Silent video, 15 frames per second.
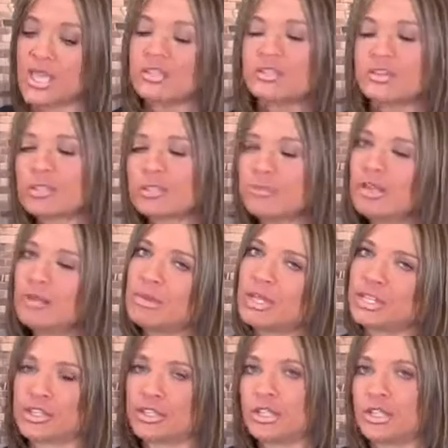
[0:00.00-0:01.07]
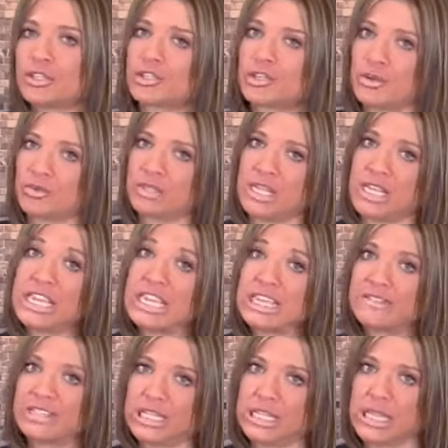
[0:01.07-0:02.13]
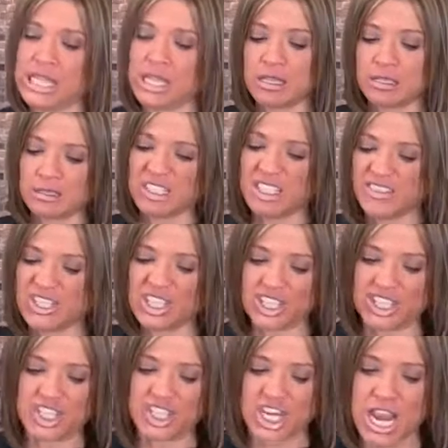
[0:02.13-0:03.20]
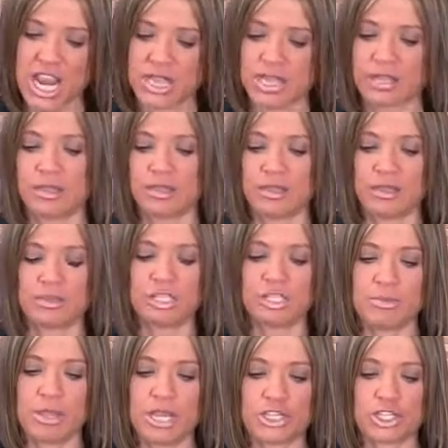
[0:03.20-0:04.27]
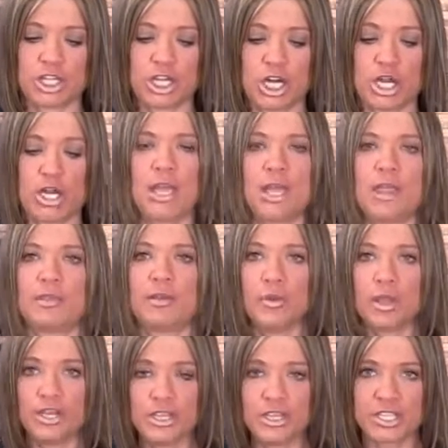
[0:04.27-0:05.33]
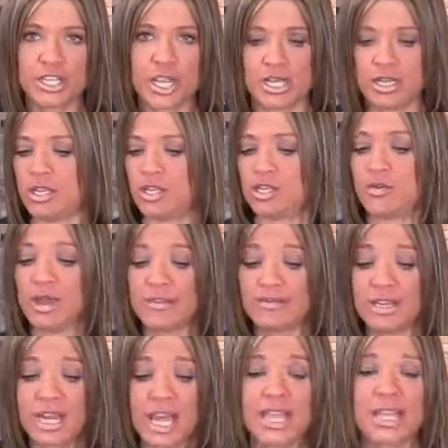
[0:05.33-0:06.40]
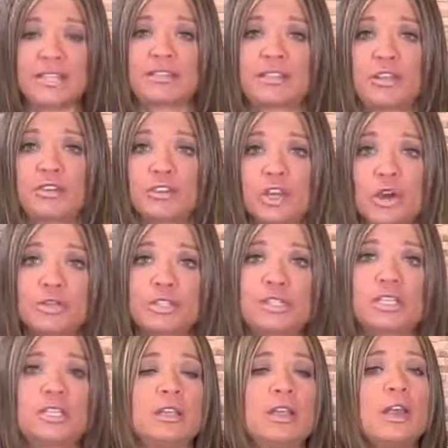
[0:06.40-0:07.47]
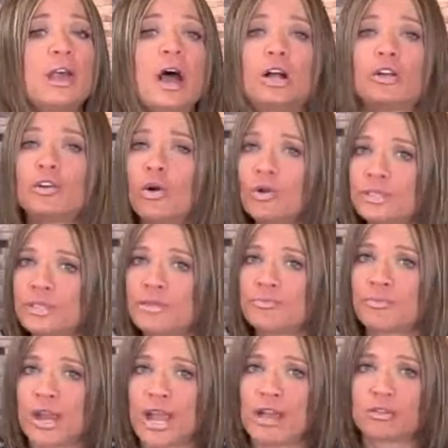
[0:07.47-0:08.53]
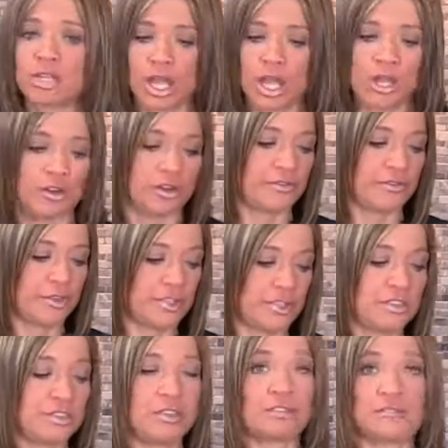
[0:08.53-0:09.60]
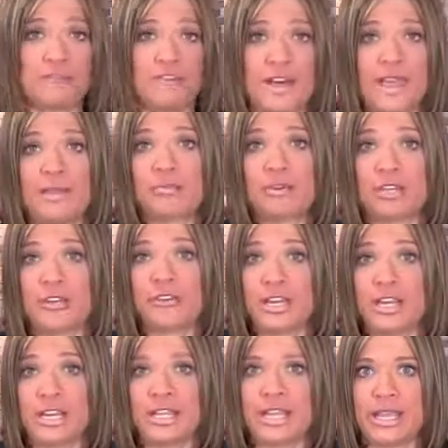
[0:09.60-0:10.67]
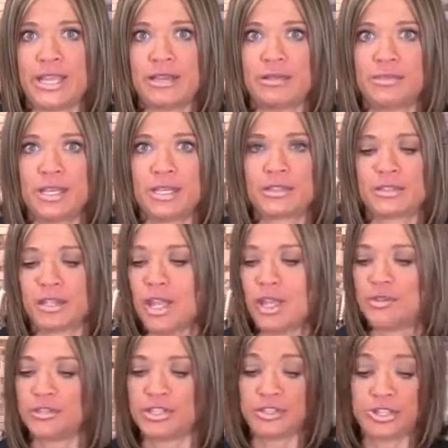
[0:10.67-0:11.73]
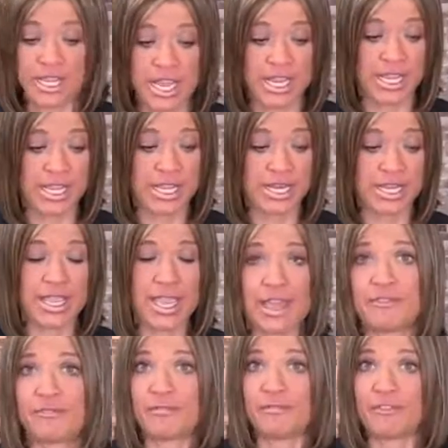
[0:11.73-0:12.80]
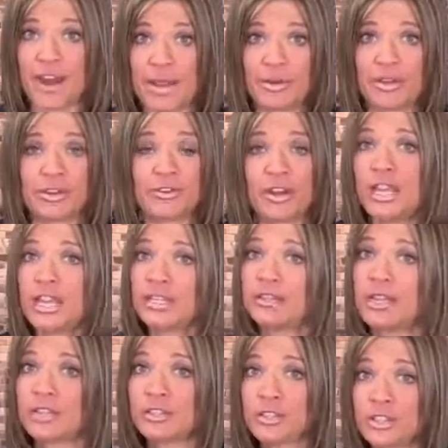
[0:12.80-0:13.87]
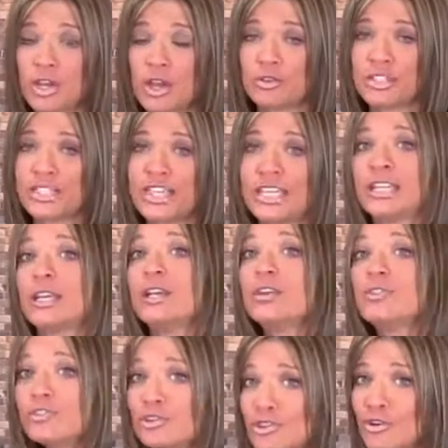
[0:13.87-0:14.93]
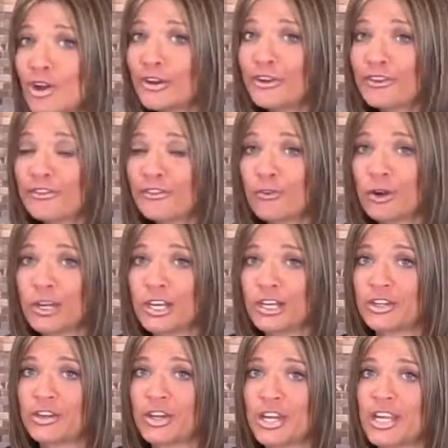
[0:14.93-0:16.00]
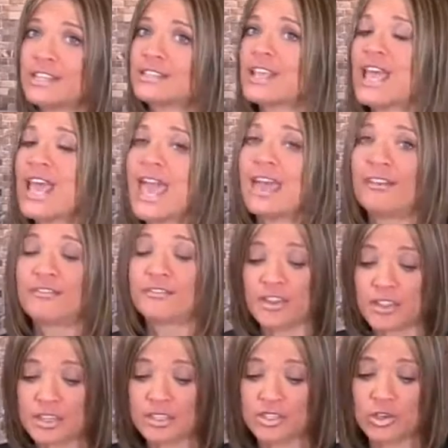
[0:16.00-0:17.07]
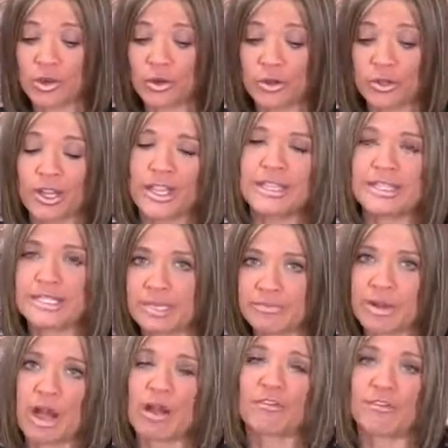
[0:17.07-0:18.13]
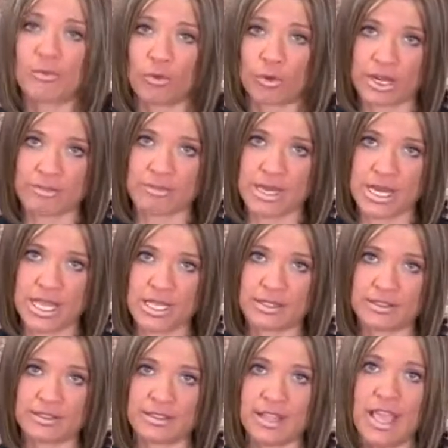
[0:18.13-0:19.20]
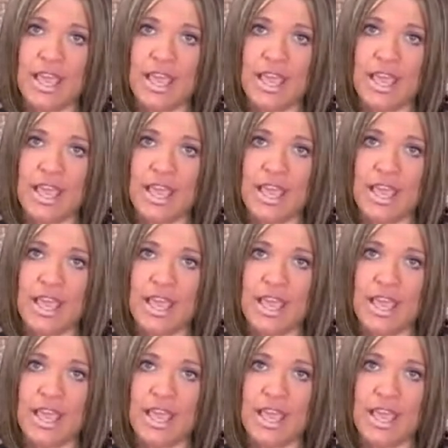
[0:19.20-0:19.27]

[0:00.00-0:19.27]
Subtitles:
So you just want to make sure that it's toasting evenly. So give it a good shake. Just make sure that when you're done, you have nice, toasted, a golden brown color versus this vibrant green cannabis. So you're taking it again from vibrant green to toasted, 240 degrees, and for this total, I did about 40 minutes.